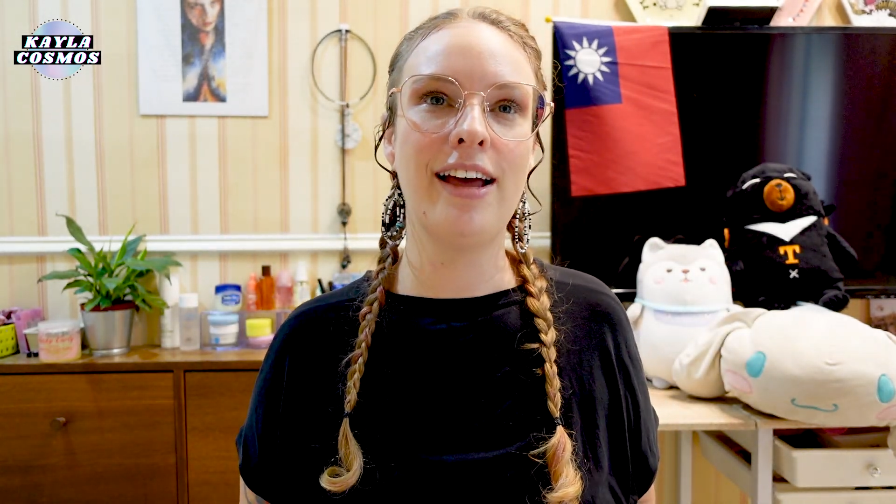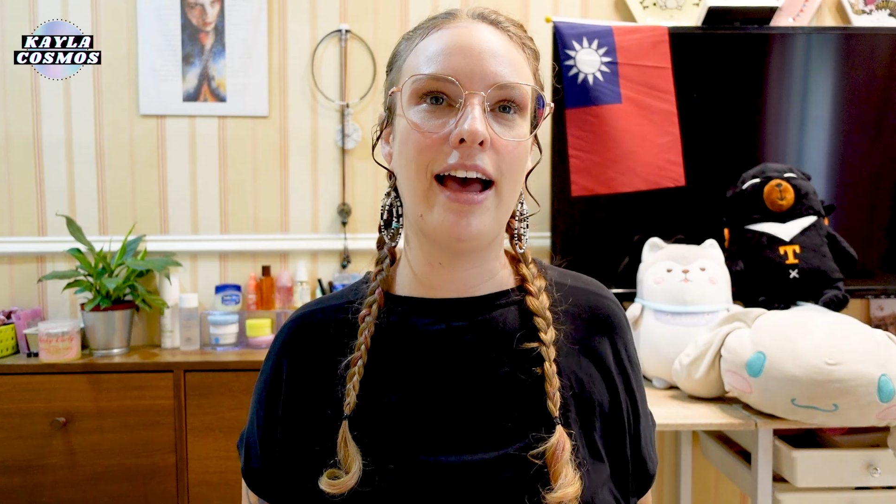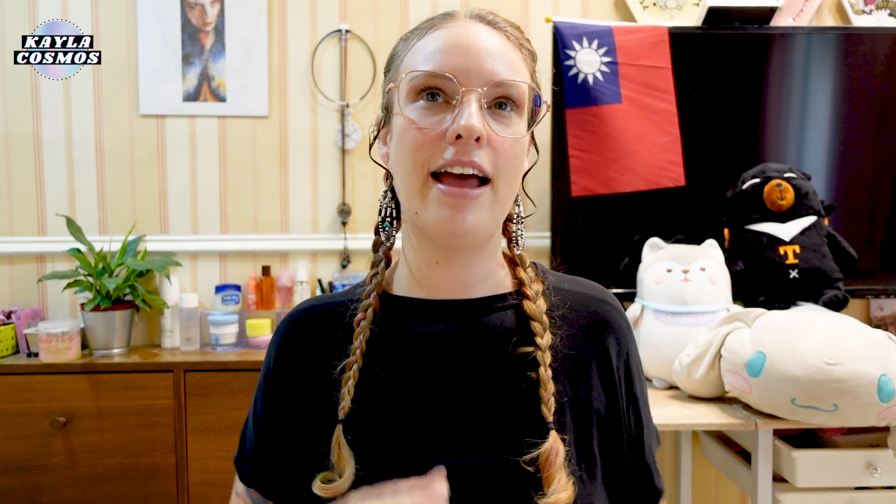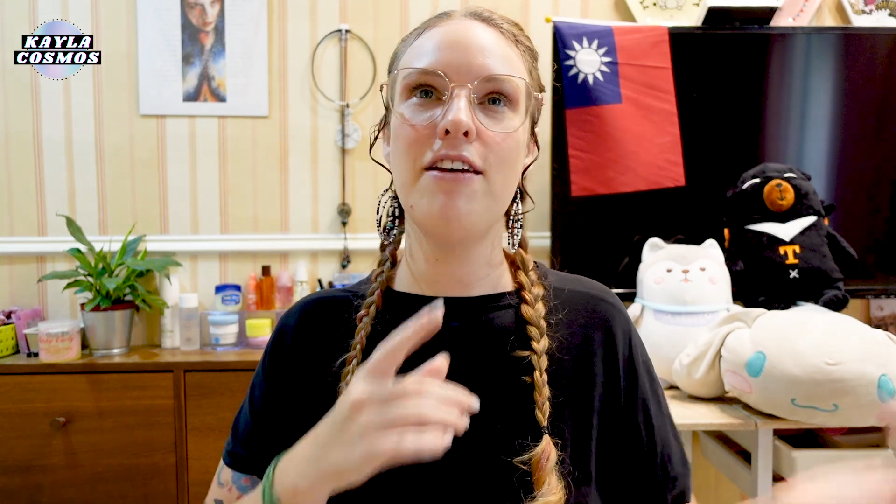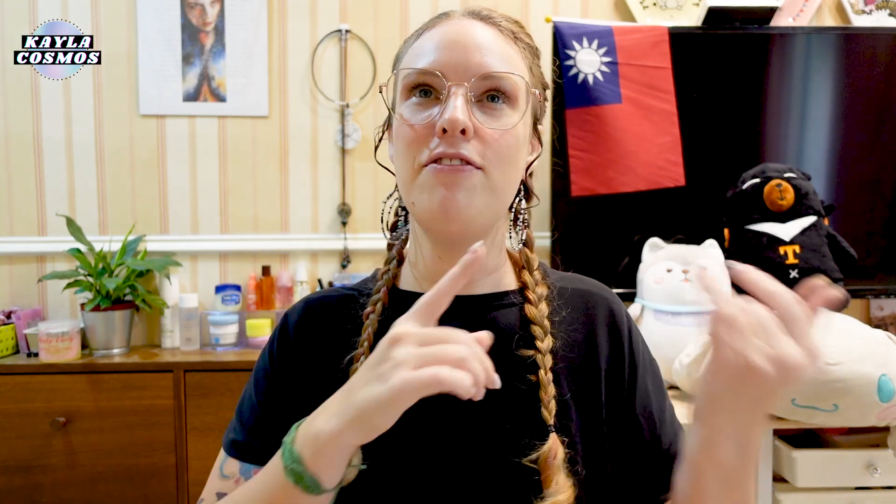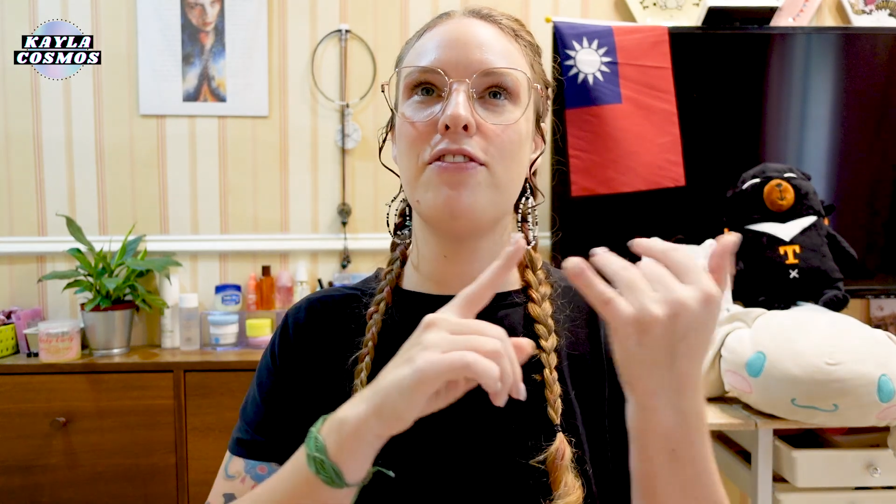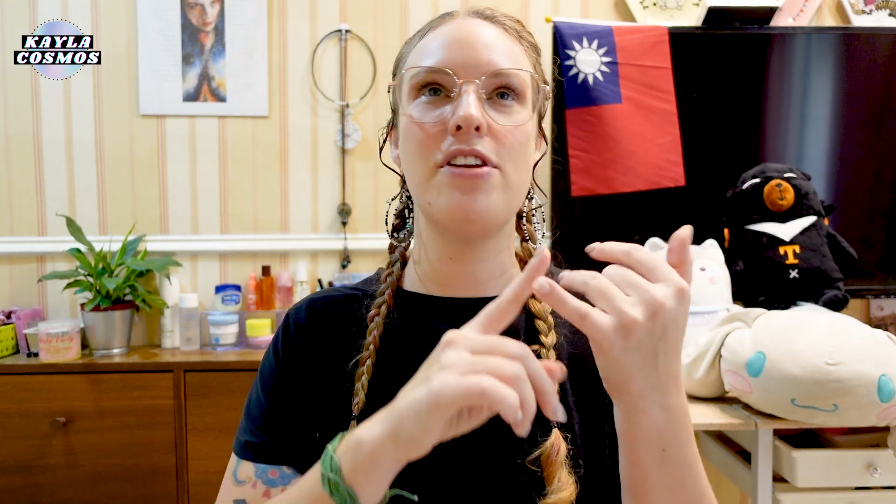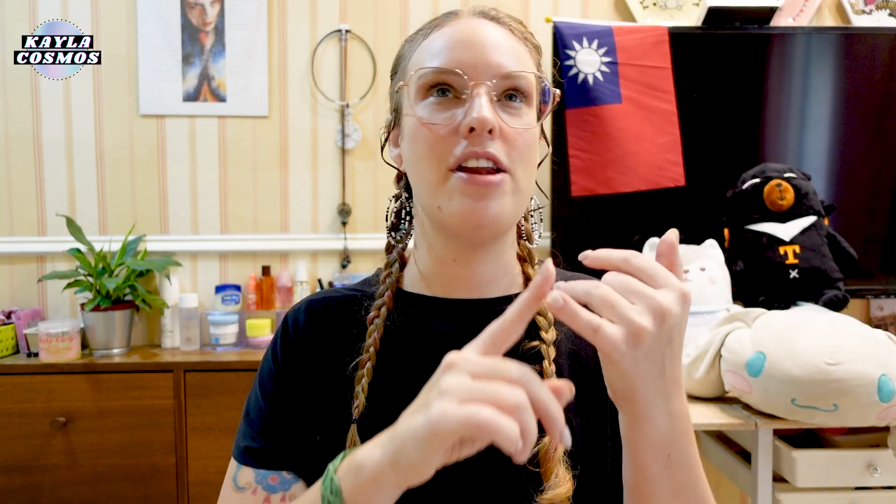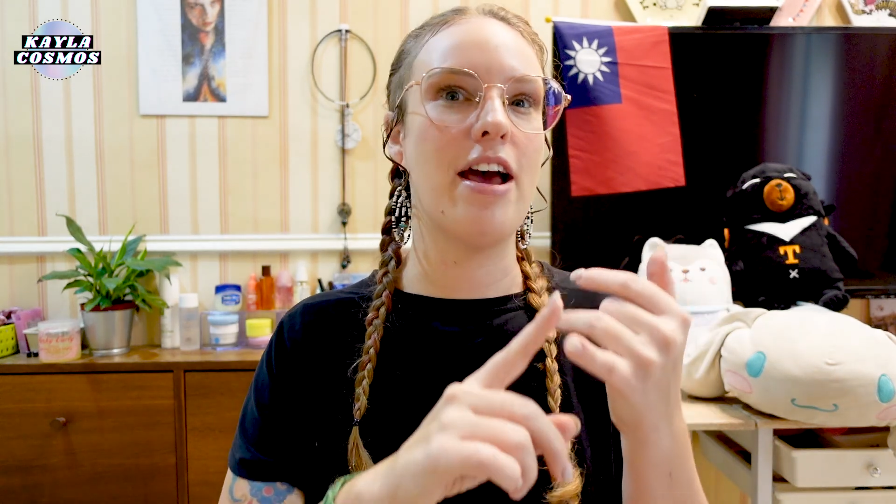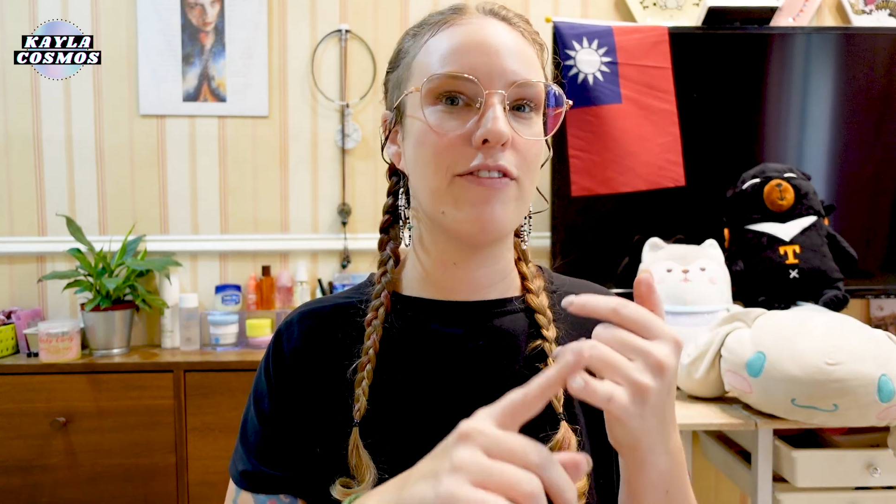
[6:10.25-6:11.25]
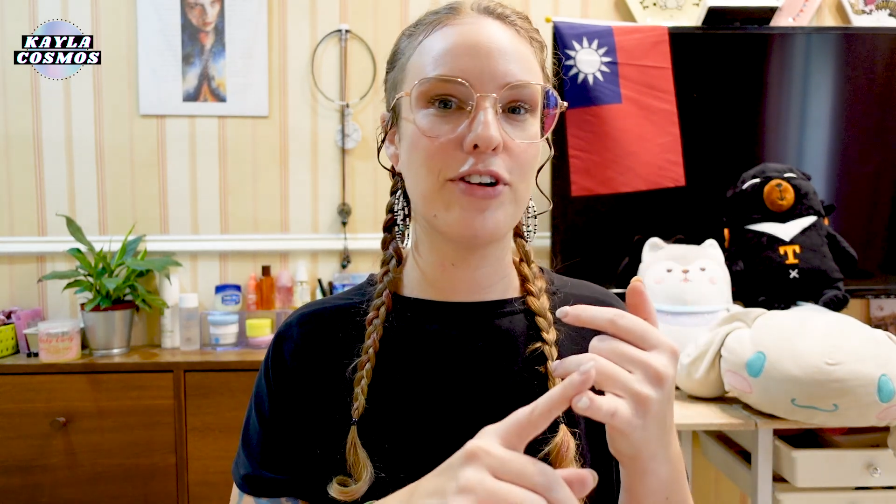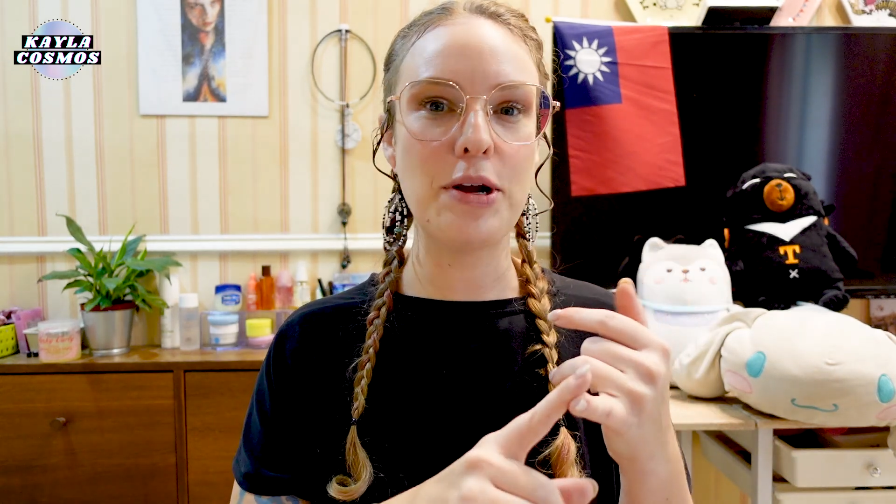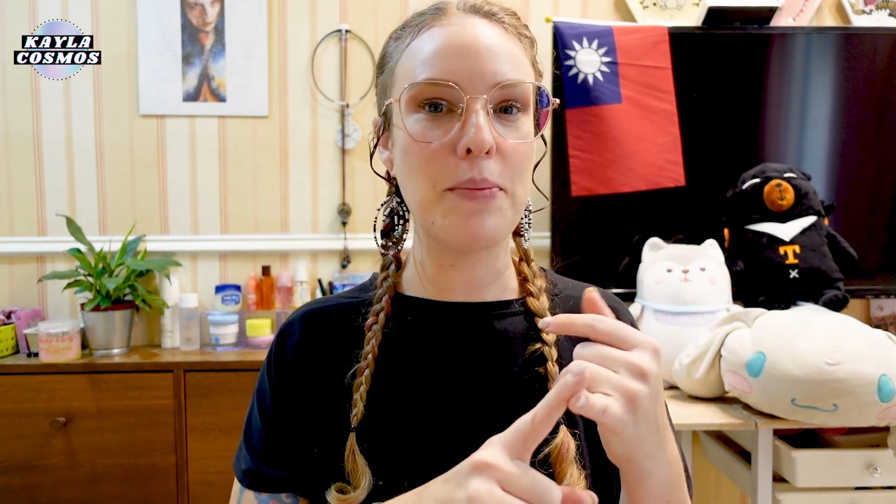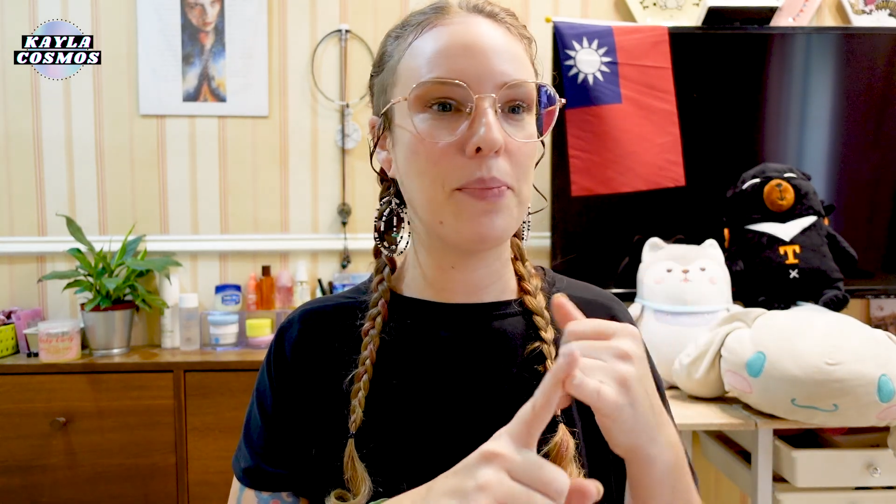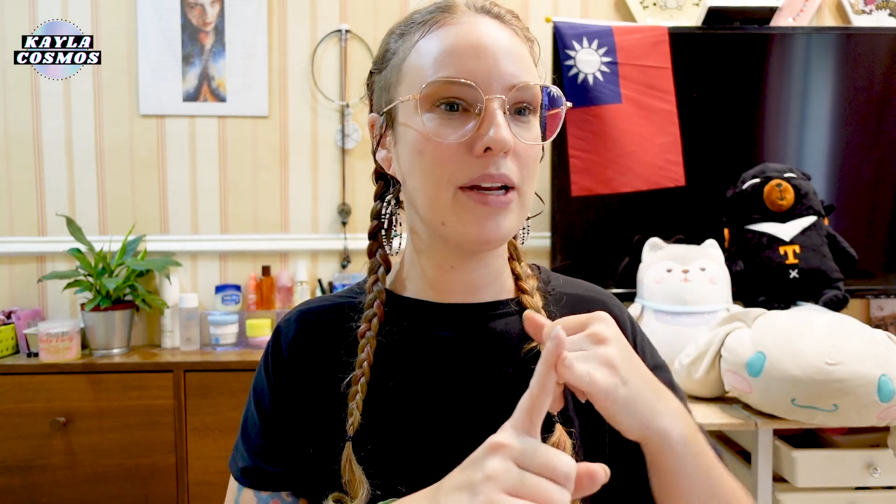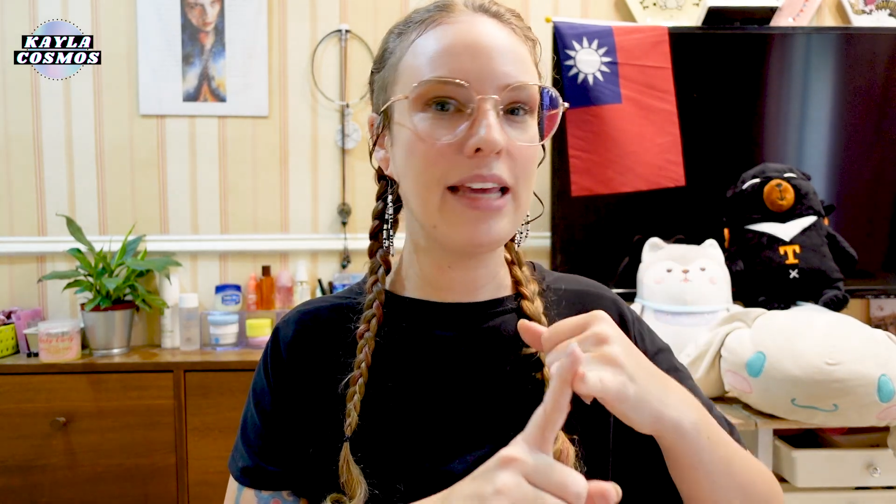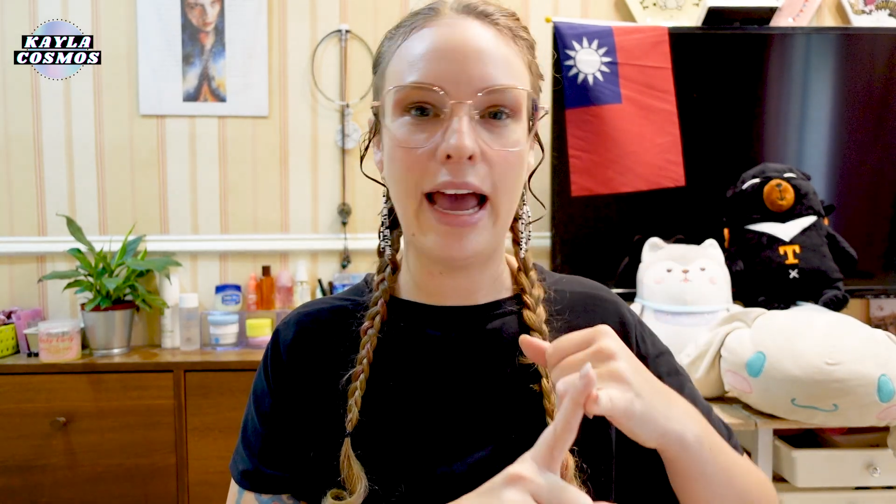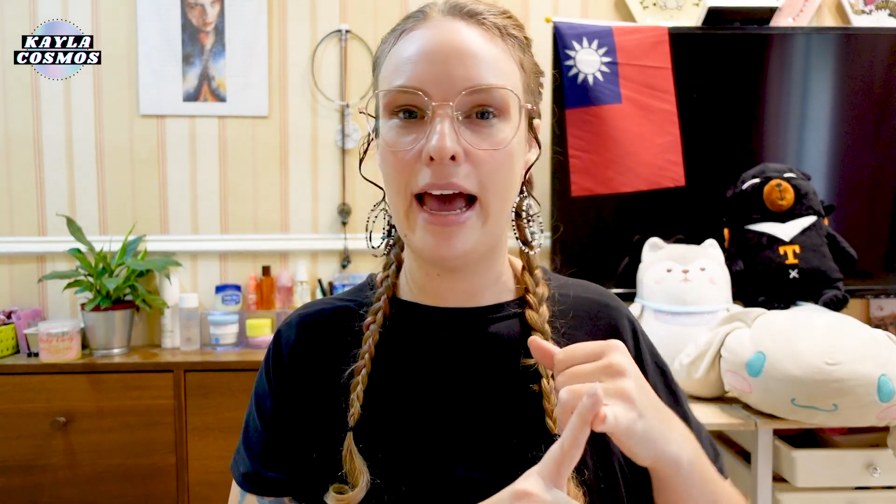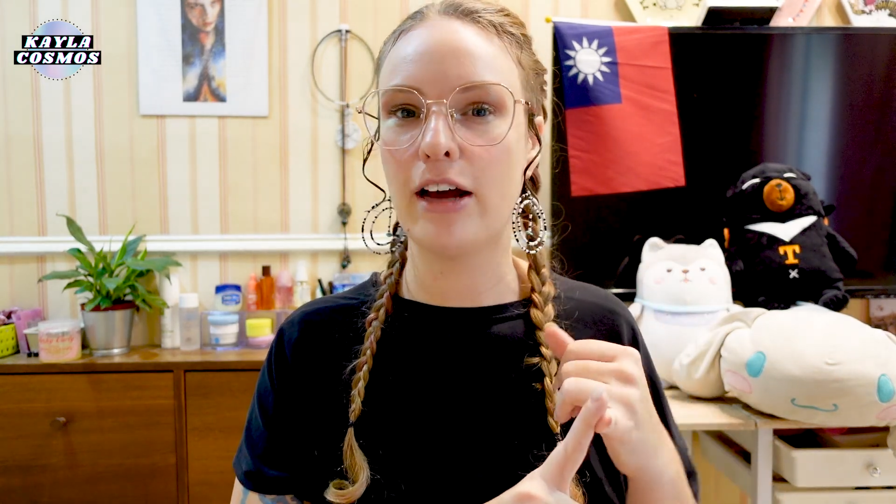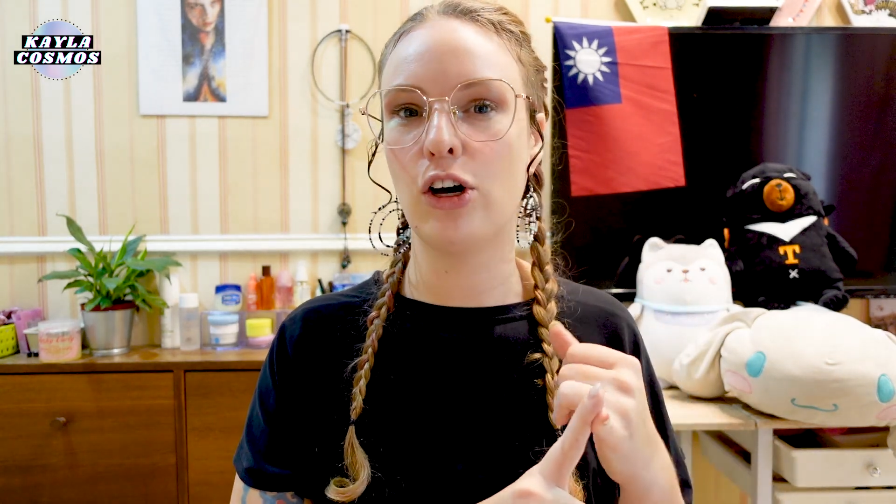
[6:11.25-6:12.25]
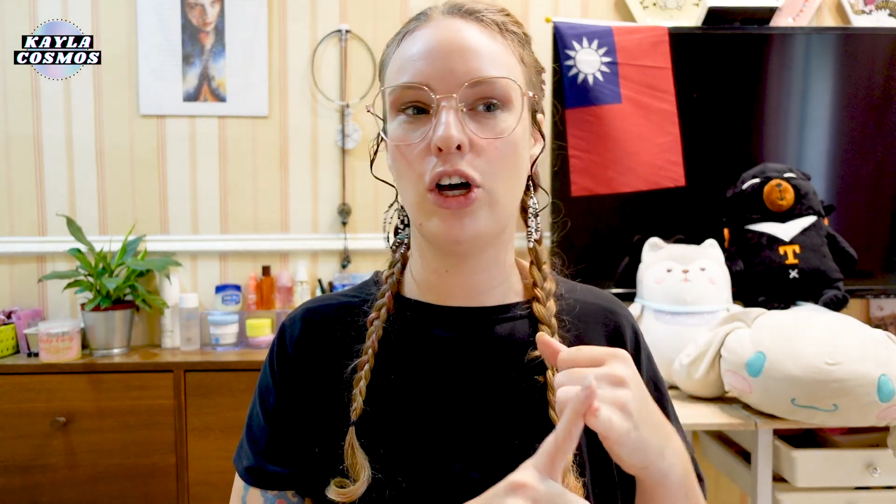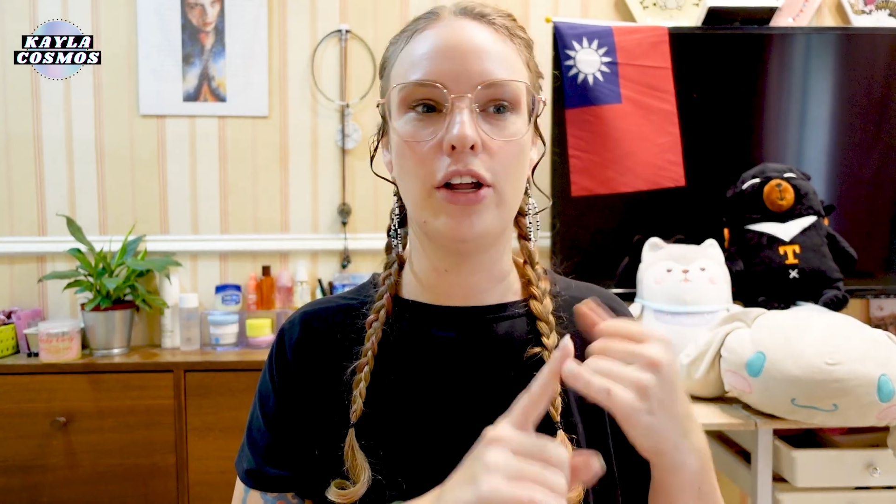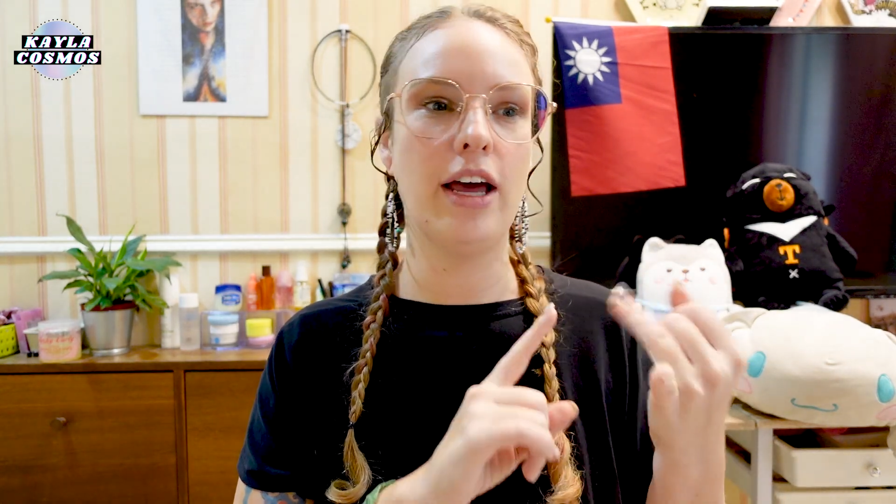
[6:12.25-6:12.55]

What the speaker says: I have never been catcalled.